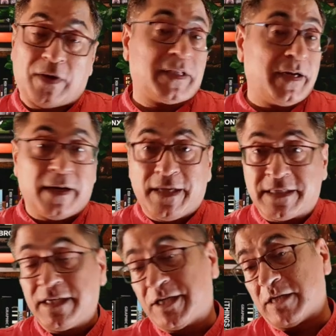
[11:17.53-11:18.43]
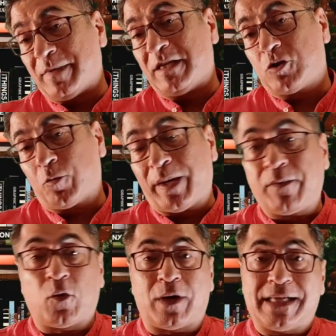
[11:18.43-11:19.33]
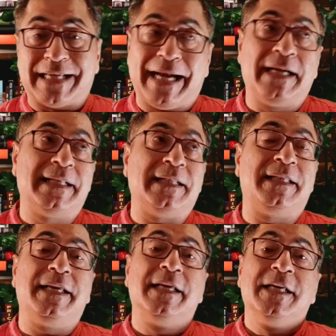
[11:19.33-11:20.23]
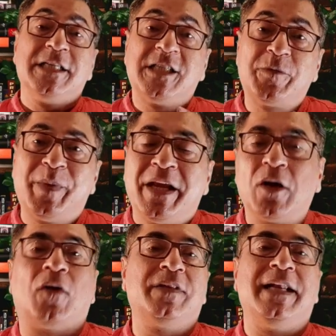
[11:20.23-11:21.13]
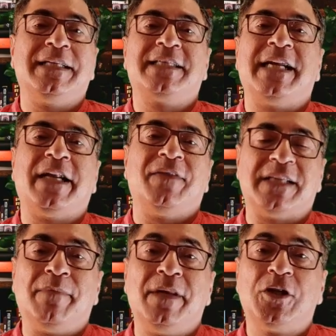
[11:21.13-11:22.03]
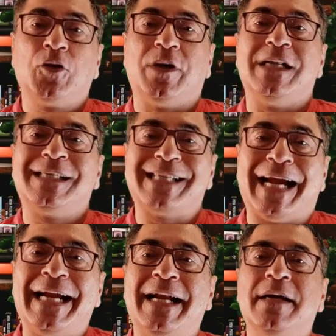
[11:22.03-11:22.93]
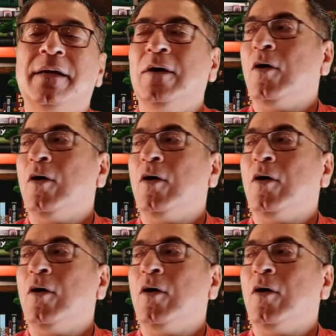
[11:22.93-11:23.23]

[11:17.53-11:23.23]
Further, in a recent judgment, the Supreme Court has held that the Speaker of the Legislative Assembly should decide